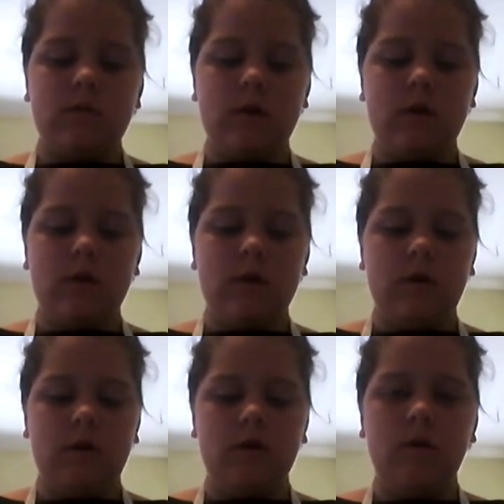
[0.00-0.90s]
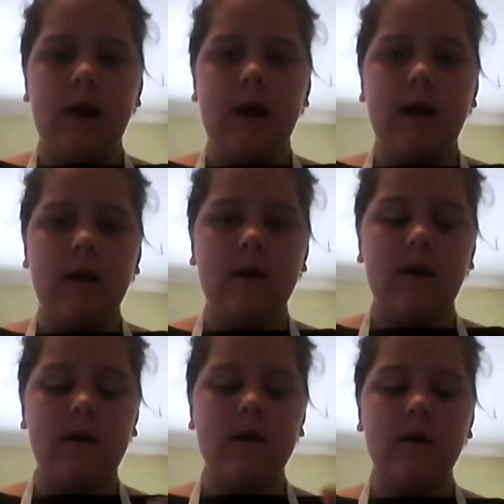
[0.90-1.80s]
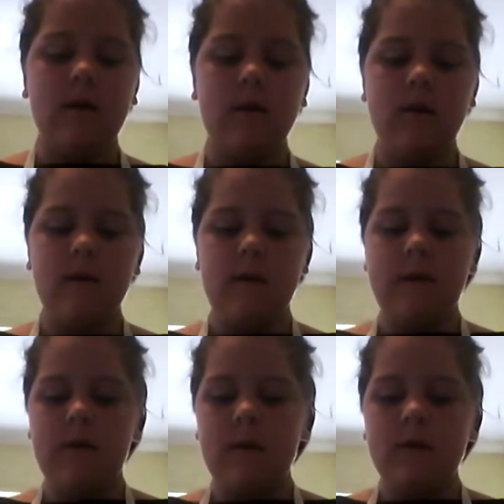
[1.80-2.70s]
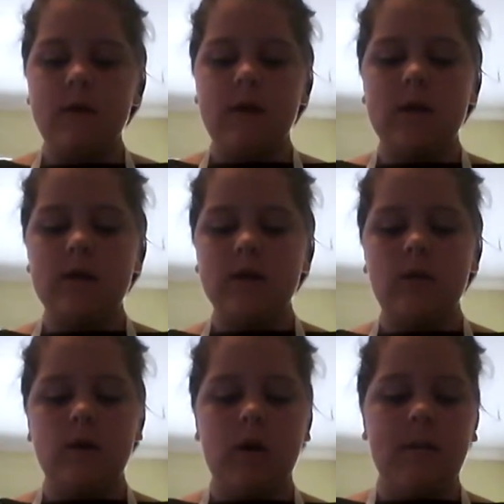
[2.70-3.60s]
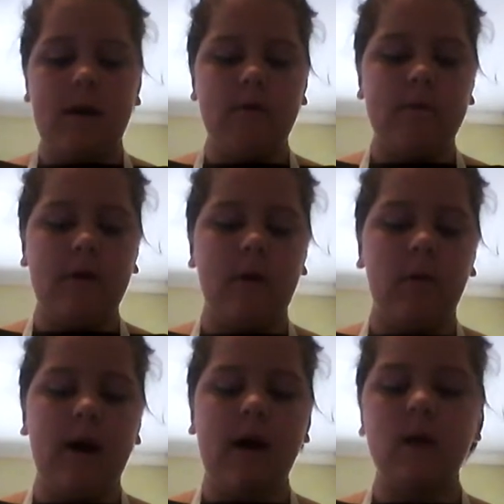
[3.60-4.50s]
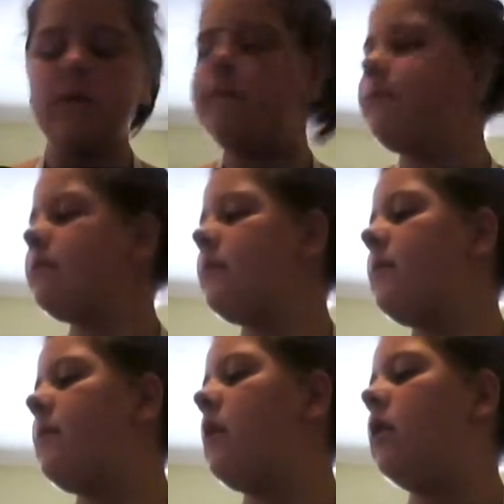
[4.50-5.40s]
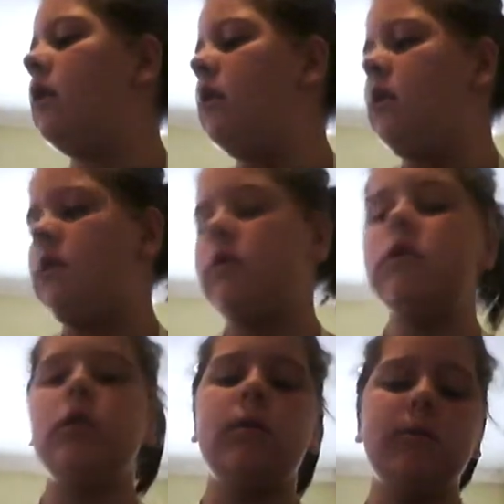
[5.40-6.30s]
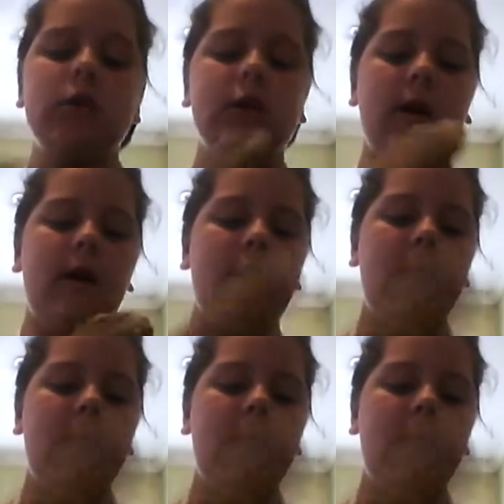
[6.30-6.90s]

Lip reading: Make a little crack. That did not come out very well. So I'm just gonna